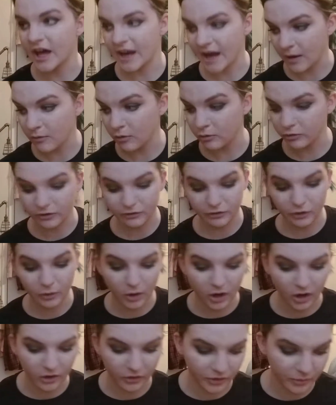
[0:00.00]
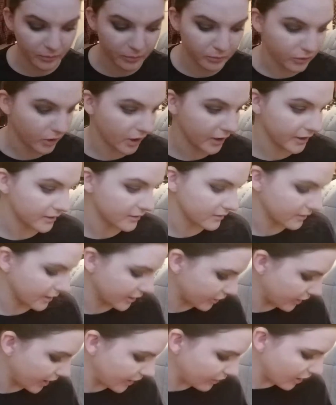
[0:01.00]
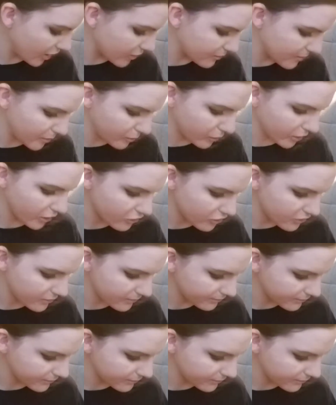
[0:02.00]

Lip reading: I will review all the products later. I lost my brush.